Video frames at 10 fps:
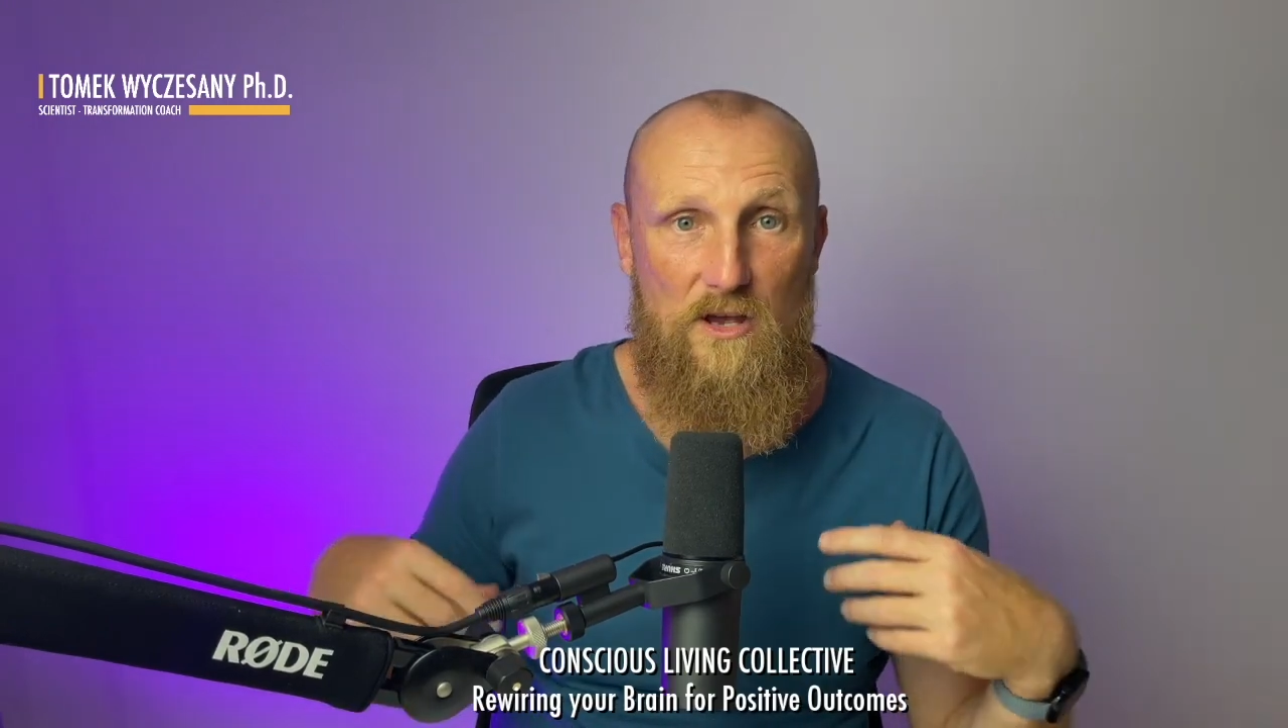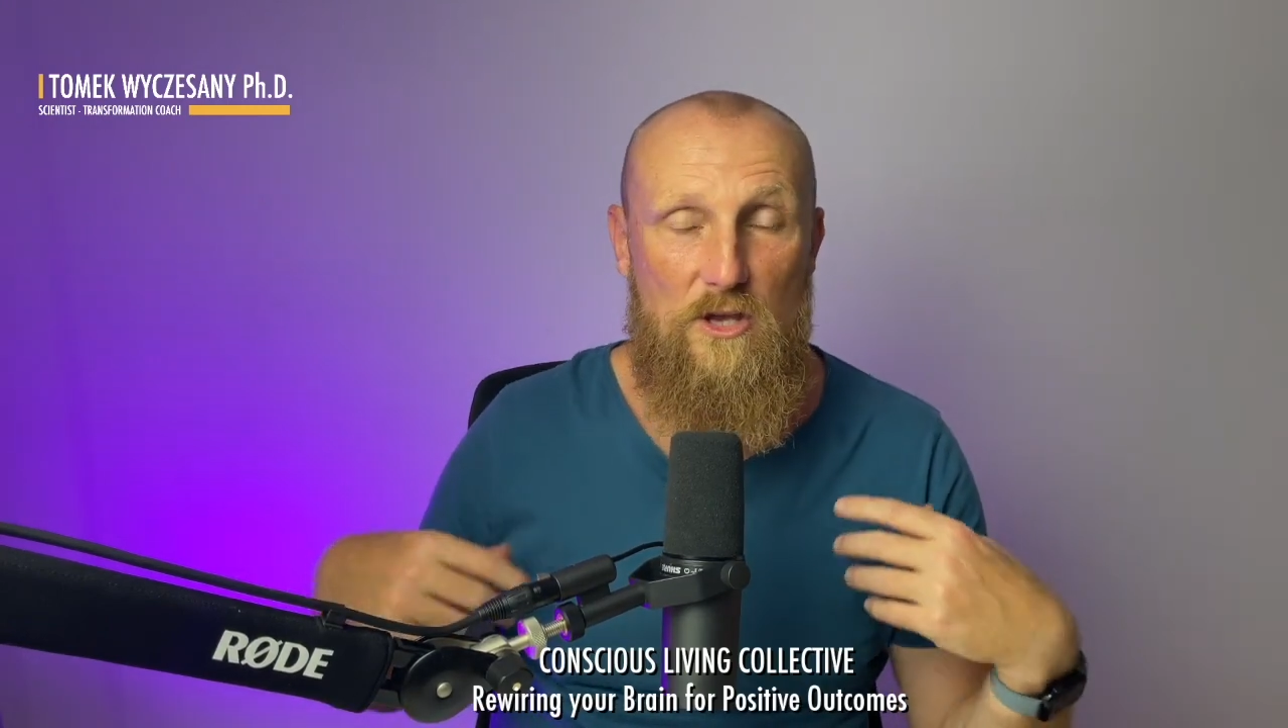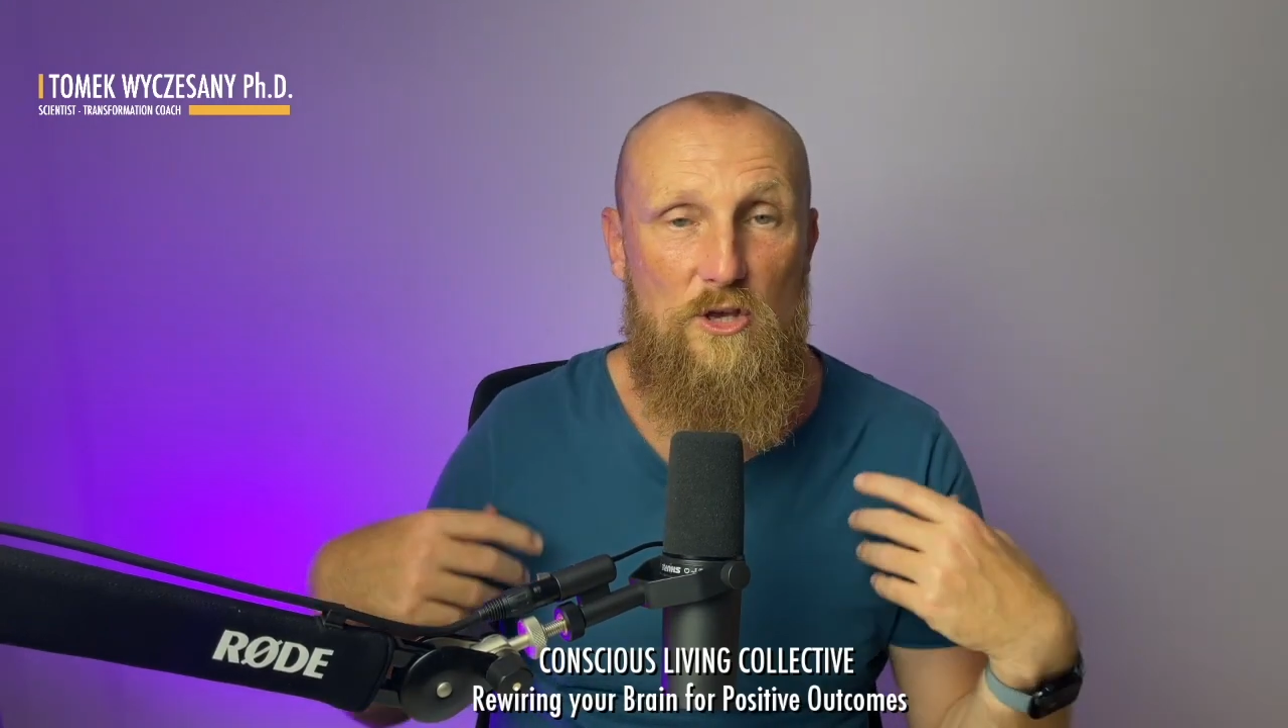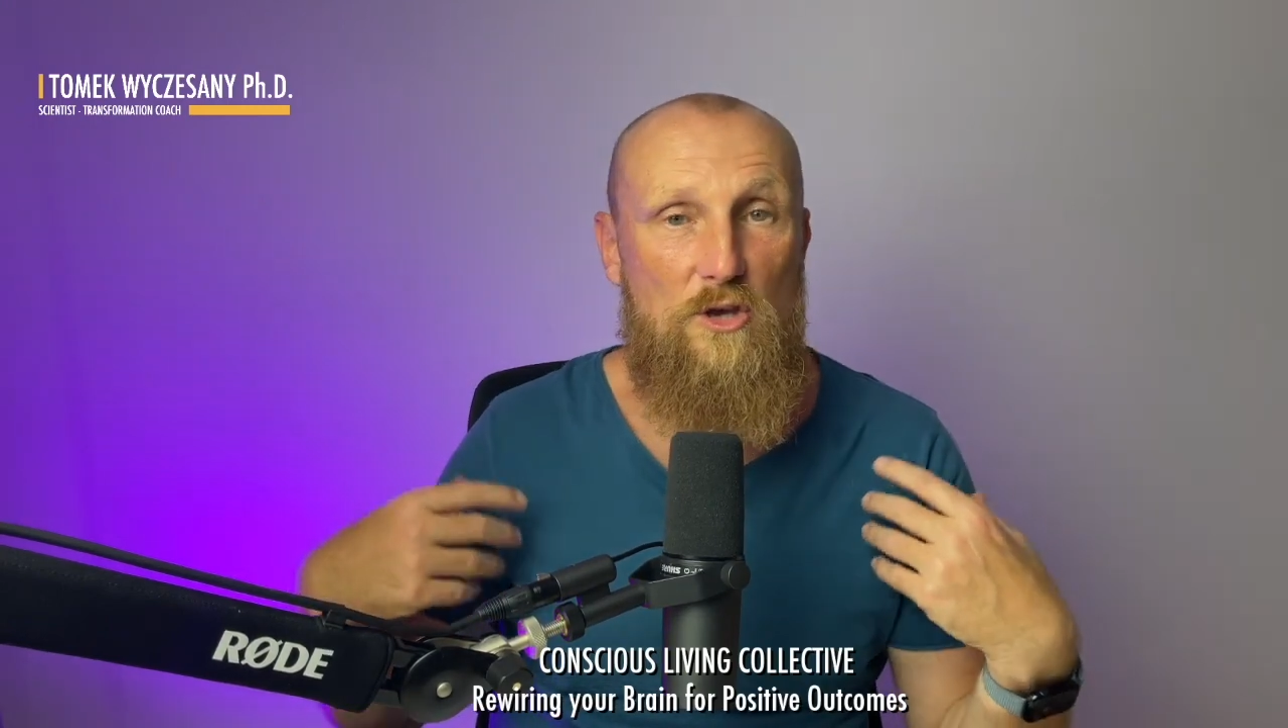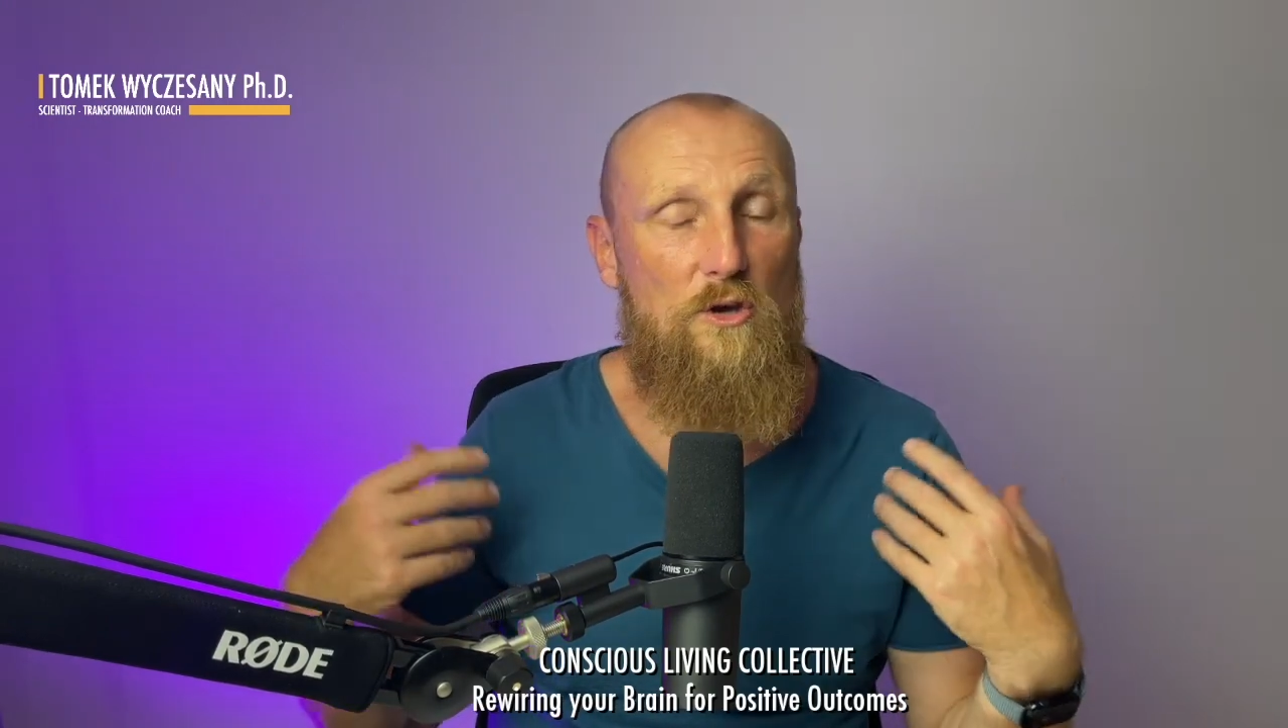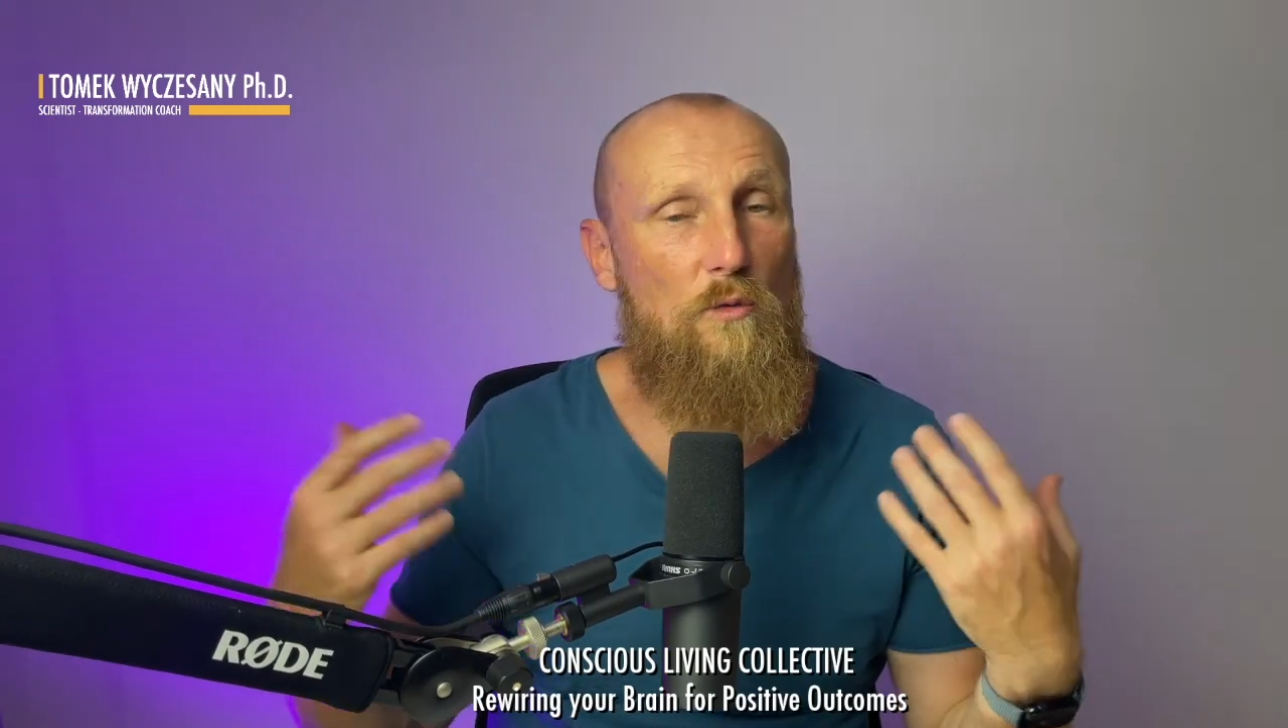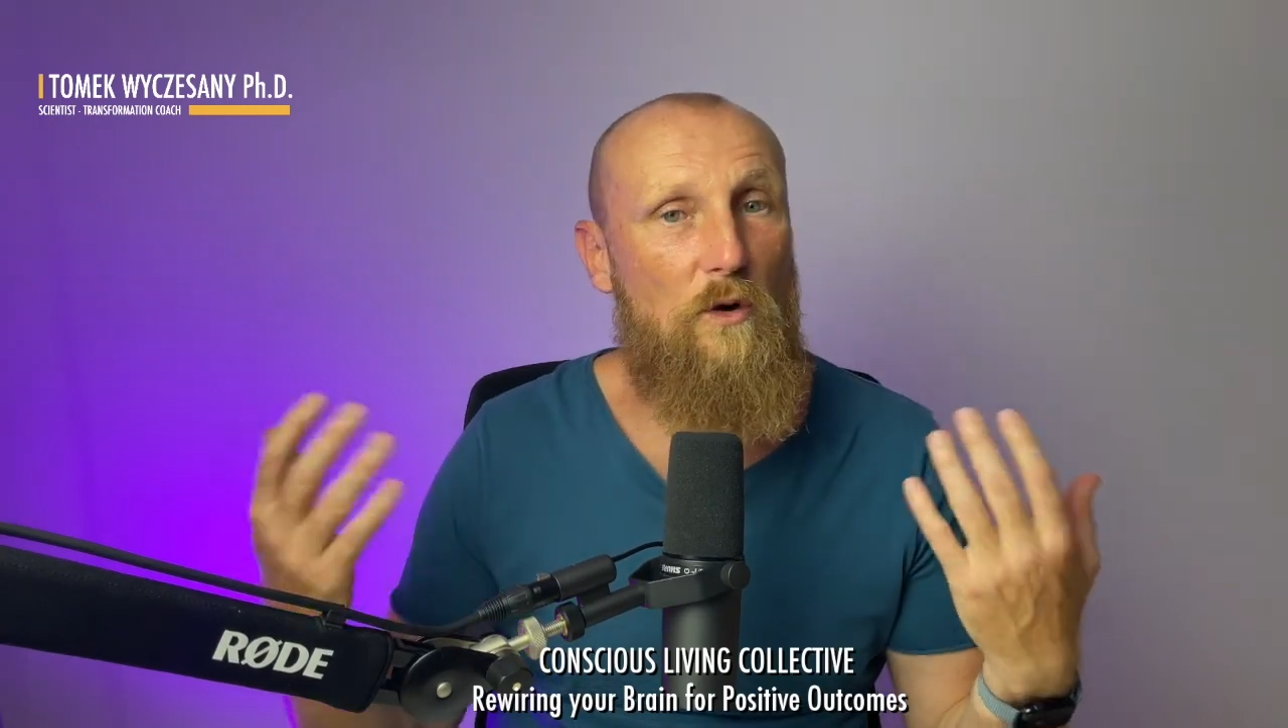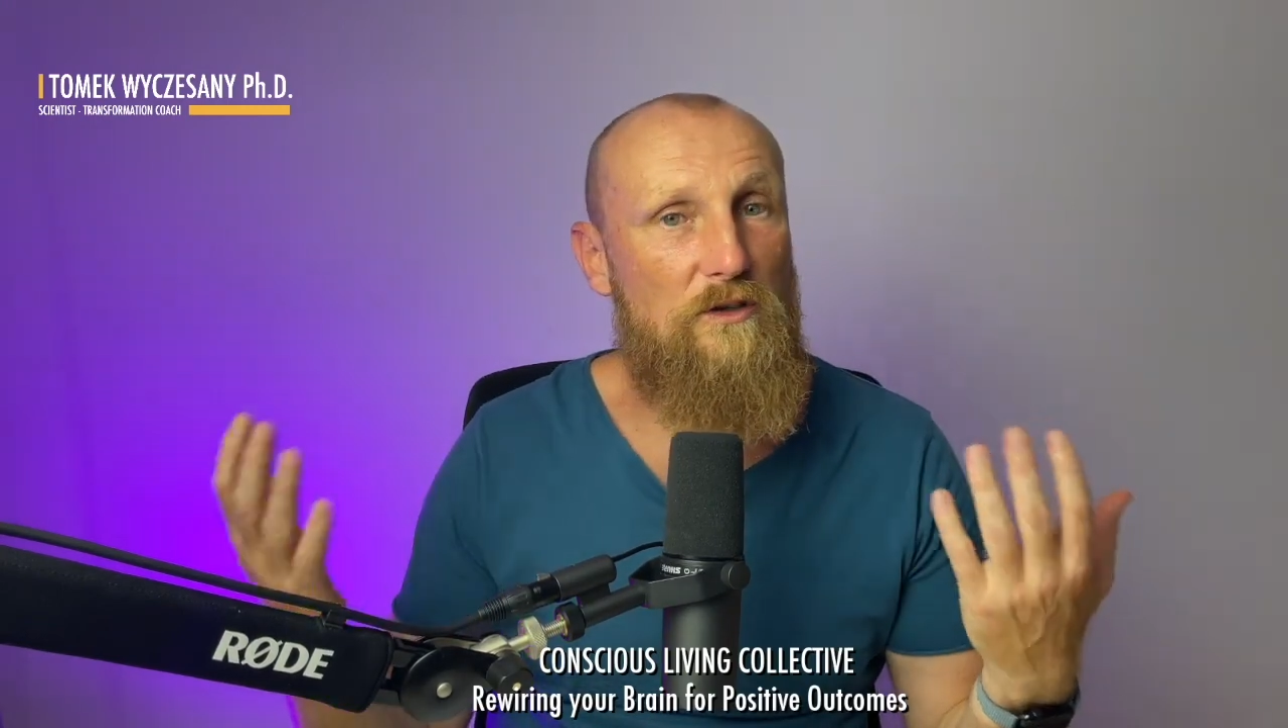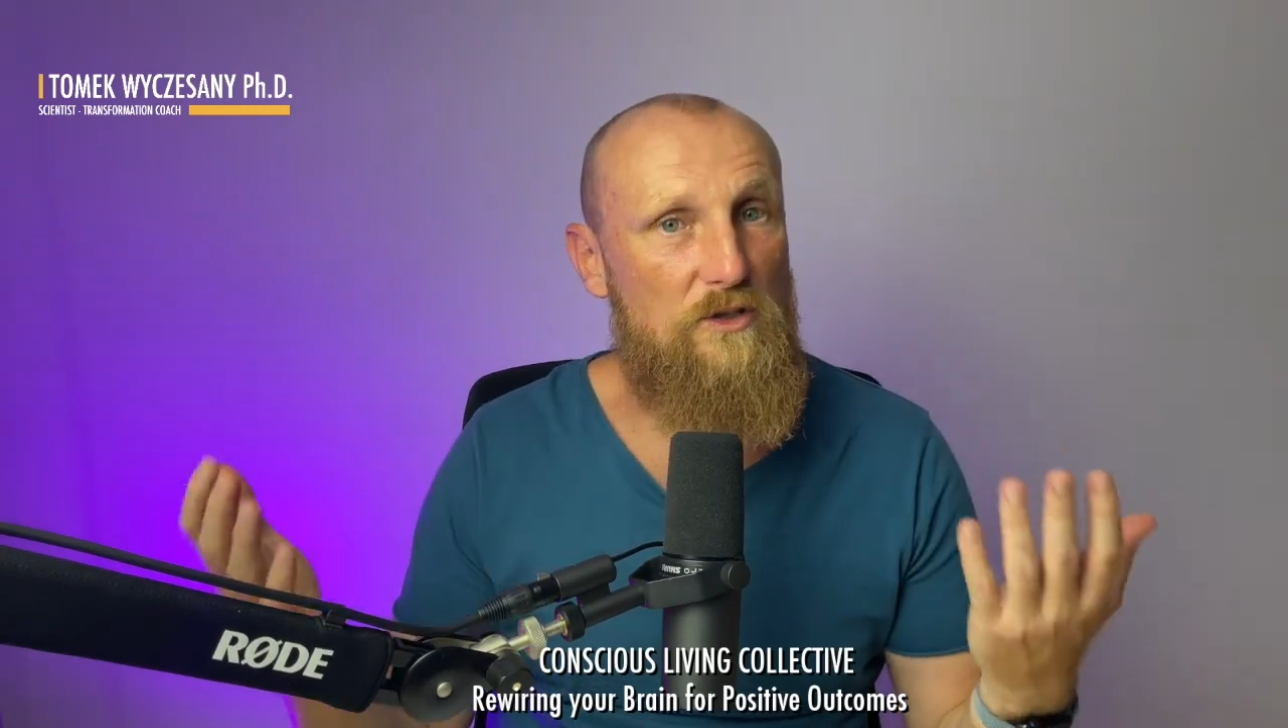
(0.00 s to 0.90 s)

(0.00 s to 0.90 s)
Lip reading: you want